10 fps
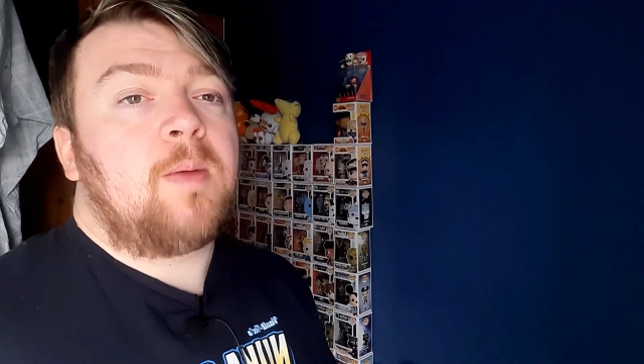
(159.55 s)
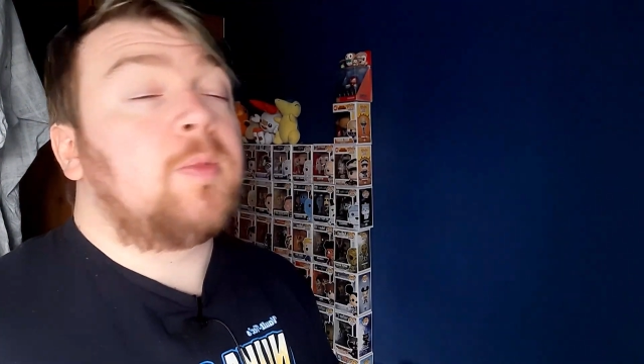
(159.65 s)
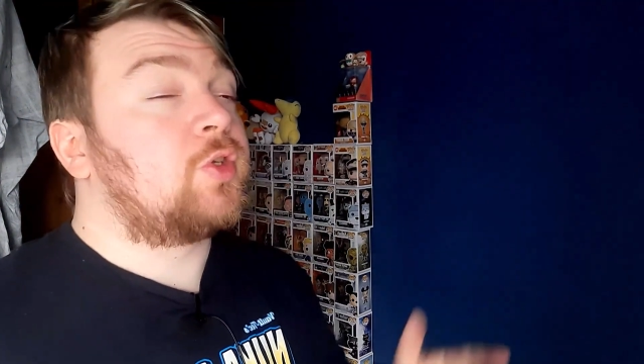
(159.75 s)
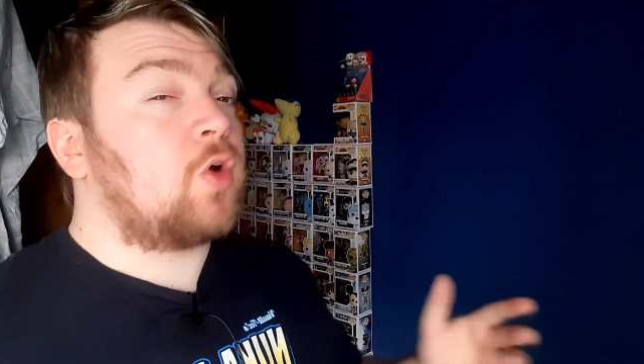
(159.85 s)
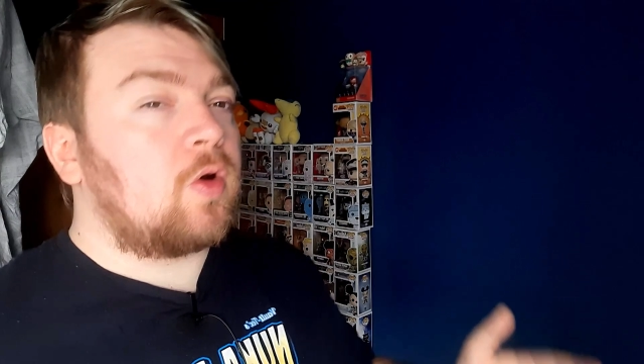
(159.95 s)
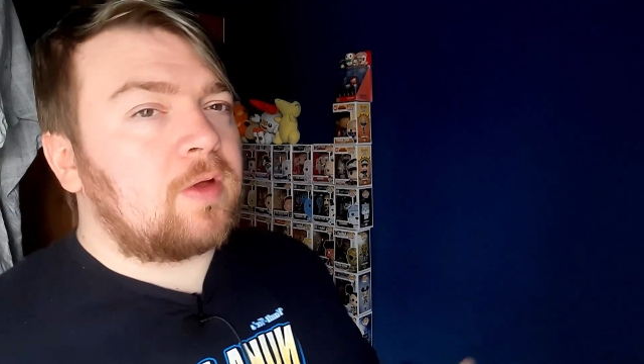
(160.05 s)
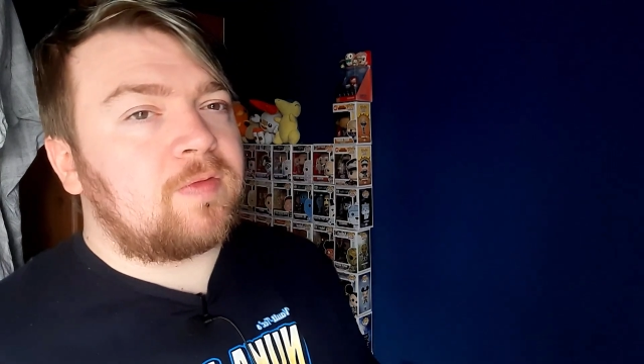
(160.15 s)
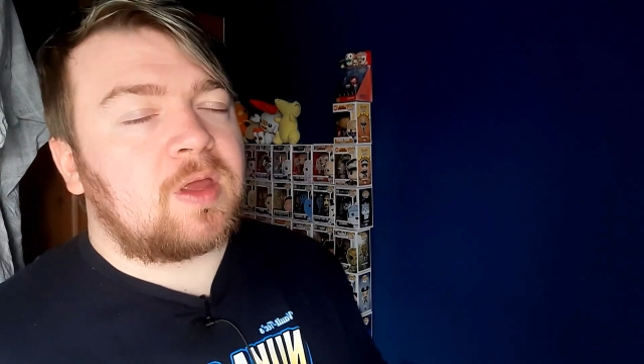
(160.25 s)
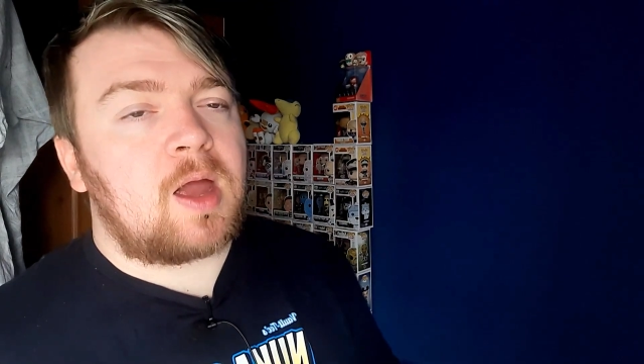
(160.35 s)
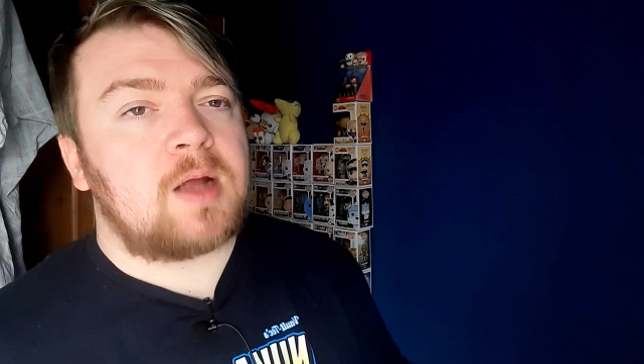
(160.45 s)
Majority of
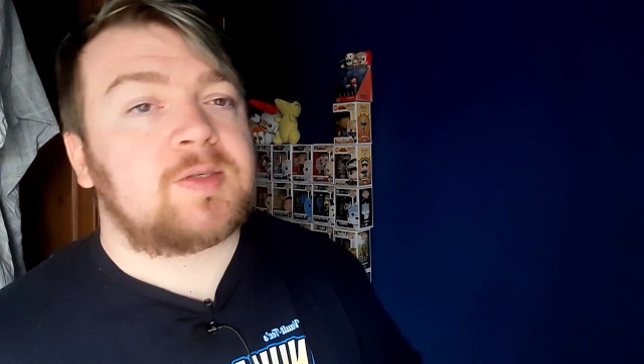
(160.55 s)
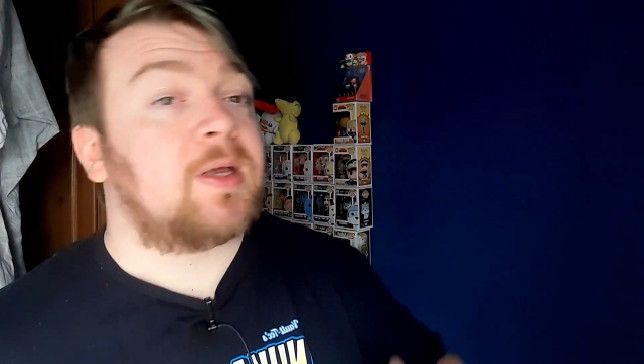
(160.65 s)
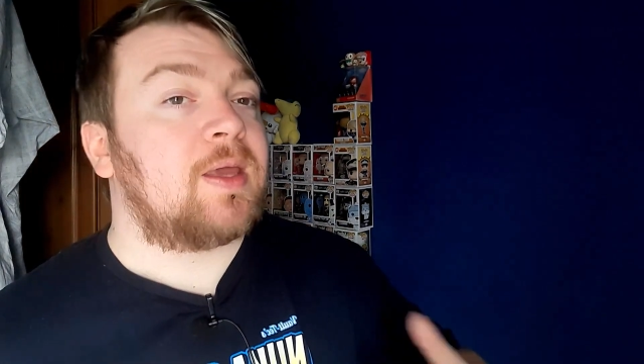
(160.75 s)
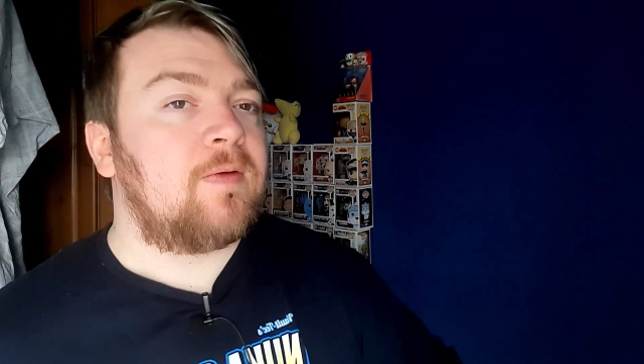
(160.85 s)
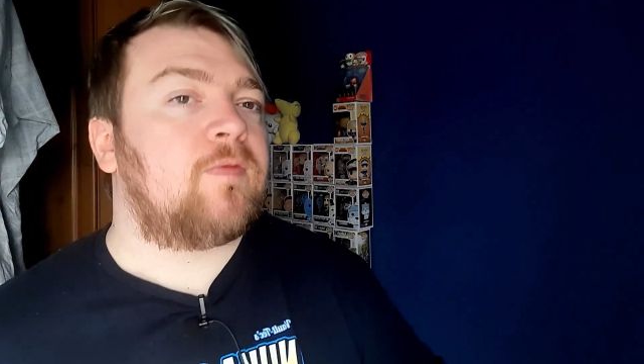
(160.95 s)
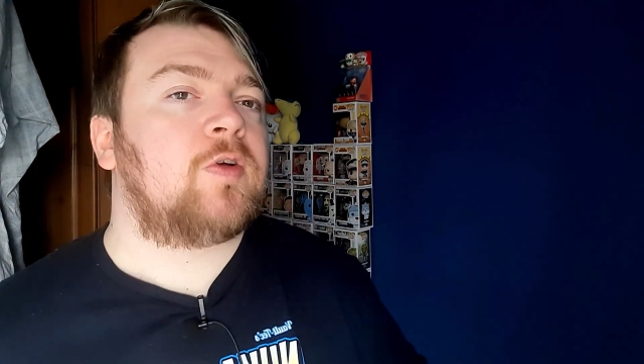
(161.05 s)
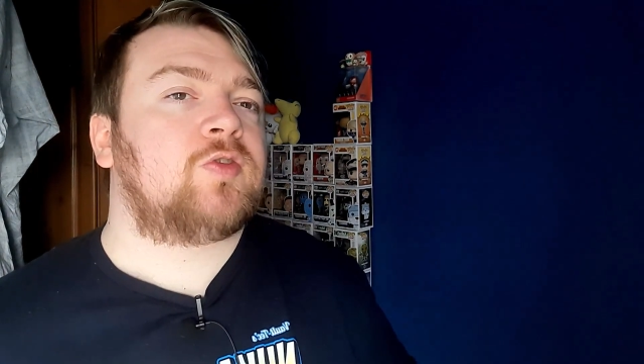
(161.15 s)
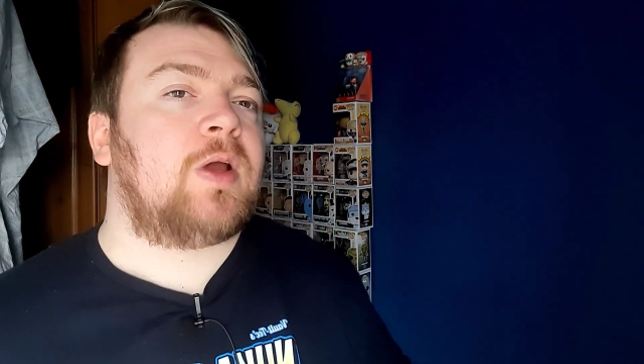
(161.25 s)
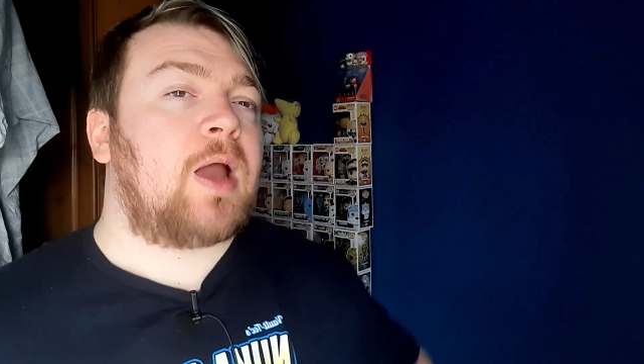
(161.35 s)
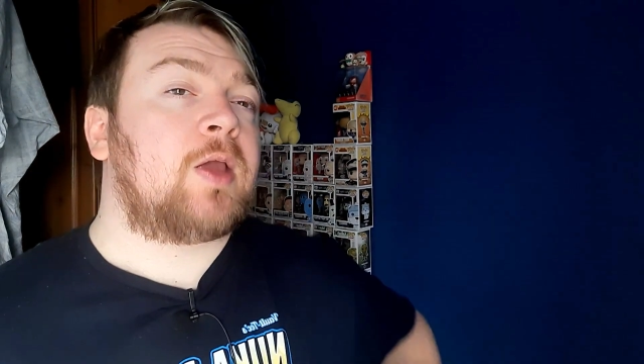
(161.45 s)
the cards that give First
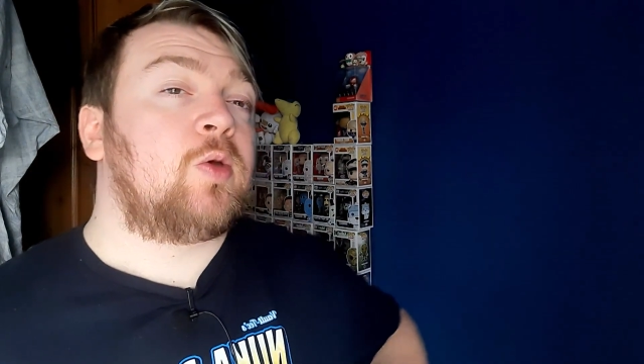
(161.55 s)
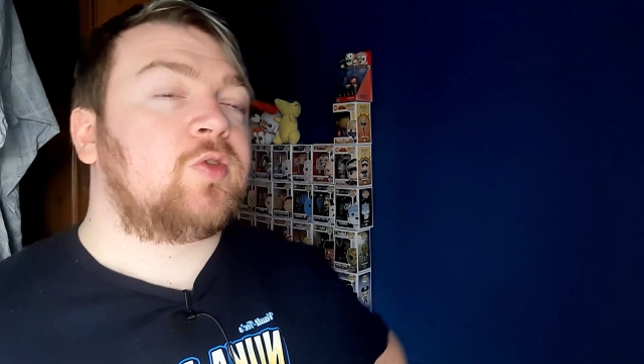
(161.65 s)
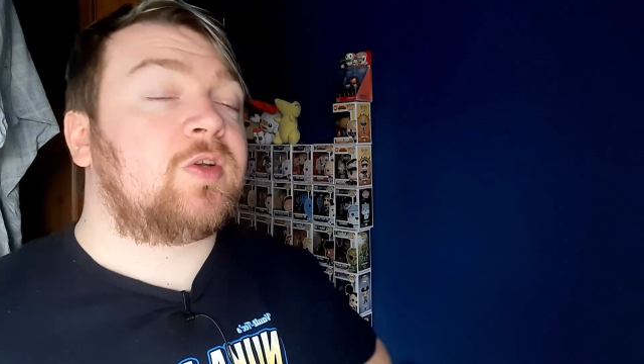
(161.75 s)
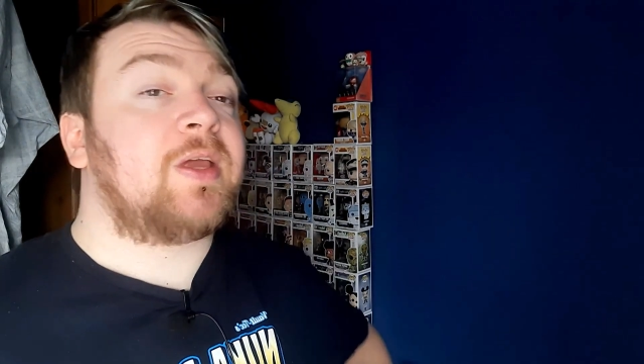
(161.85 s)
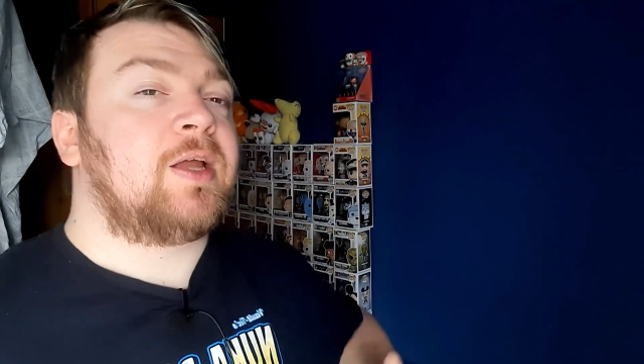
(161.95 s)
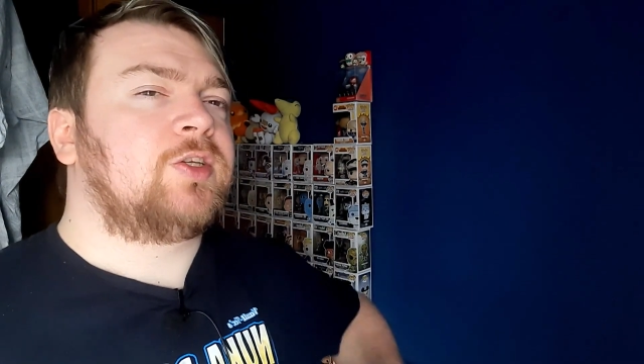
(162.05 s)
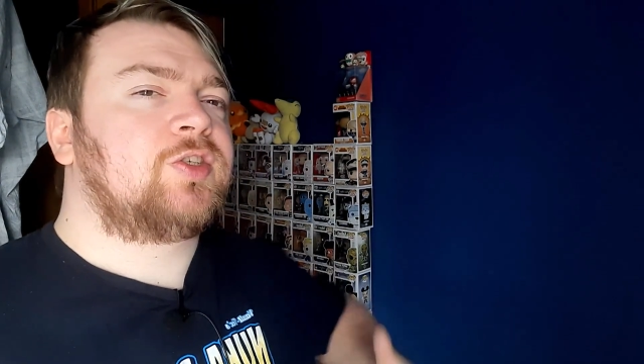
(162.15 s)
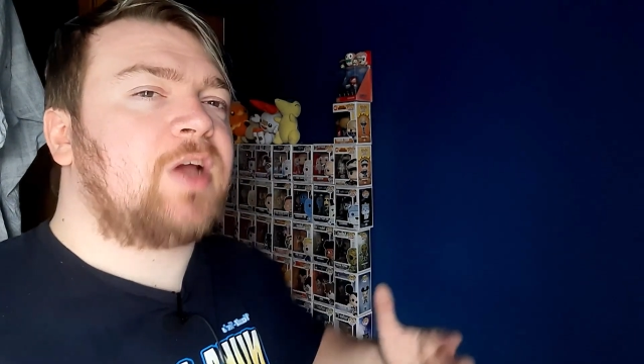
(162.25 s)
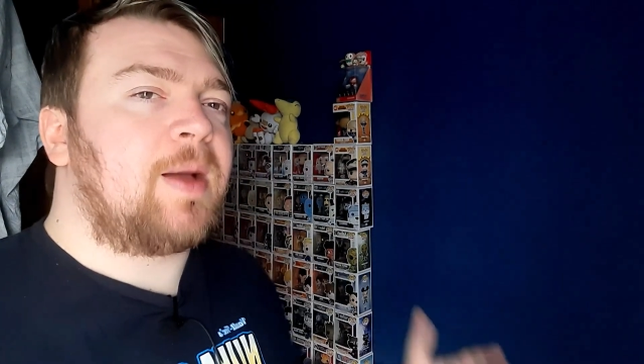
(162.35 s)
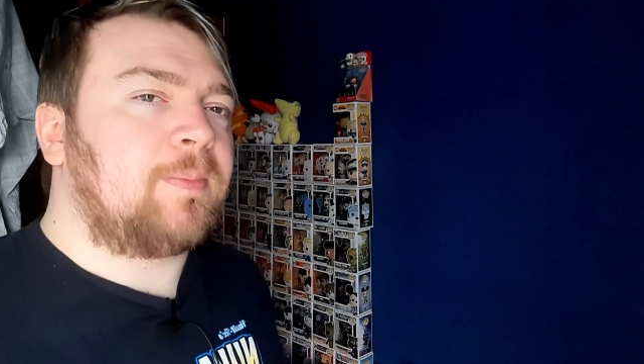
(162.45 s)
Strike are usually
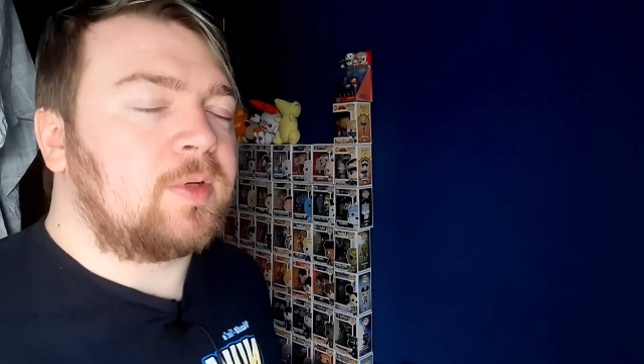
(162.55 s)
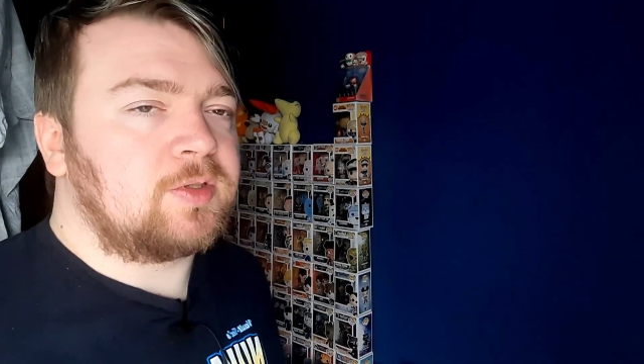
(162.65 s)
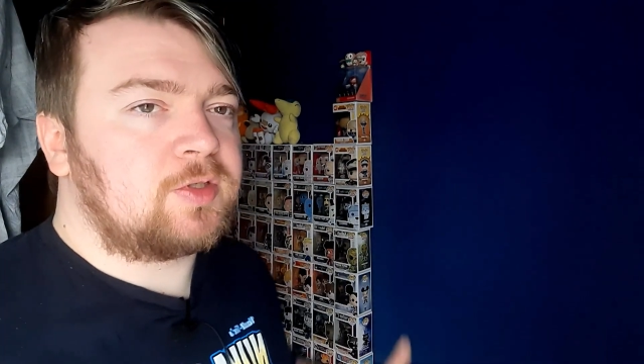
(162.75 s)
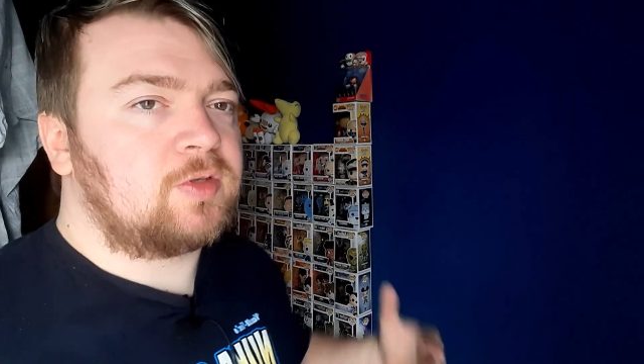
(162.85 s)
enchantments,